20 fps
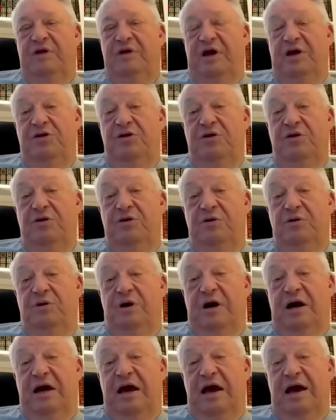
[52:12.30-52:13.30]
then
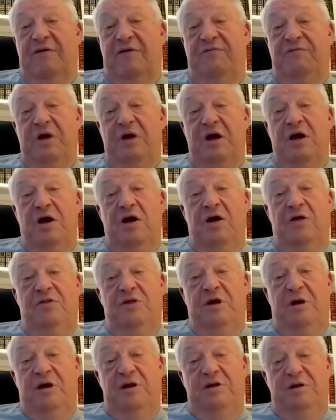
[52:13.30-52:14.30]
you have
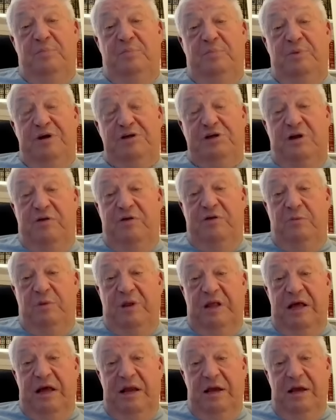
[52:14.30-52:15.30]
the depiction of the
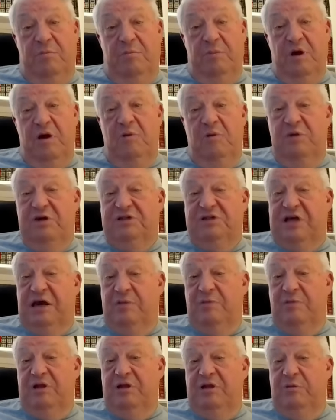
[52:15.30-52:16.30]
millennium. Does
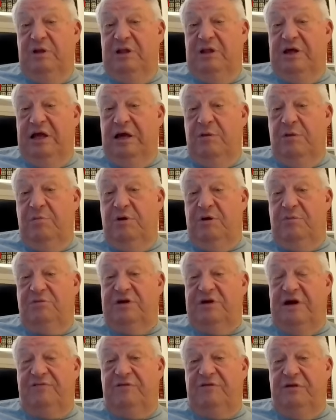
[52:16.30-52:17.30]
that mean the millennium
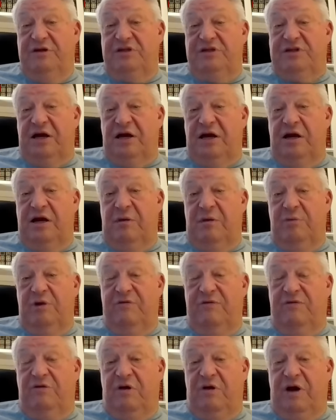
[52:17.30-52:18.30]
comes after the second
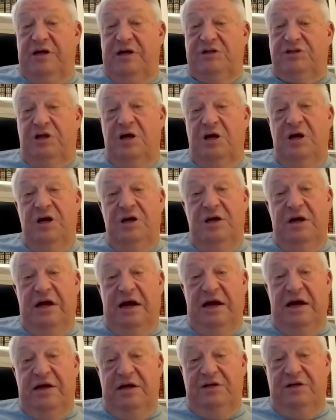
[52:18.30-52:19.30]
coming of Christ?
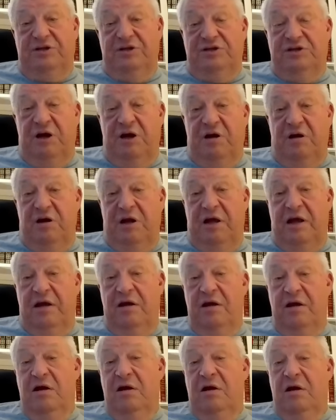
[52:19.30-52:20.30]
Not
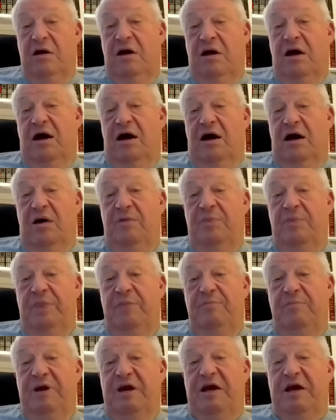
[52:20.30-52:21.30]
necessarily,
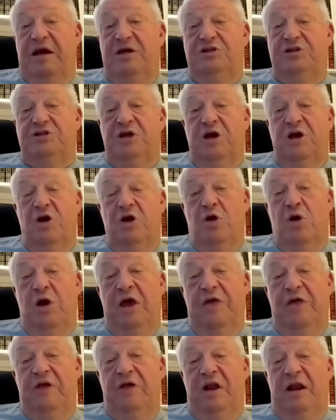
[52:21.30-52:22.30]
because
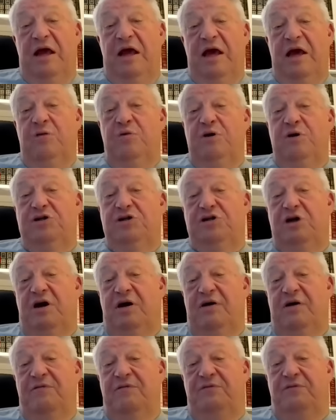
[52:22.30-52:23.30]
in the language
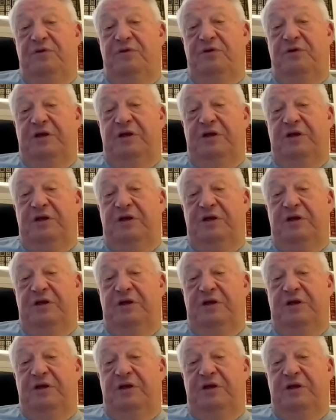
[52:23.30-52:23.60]
of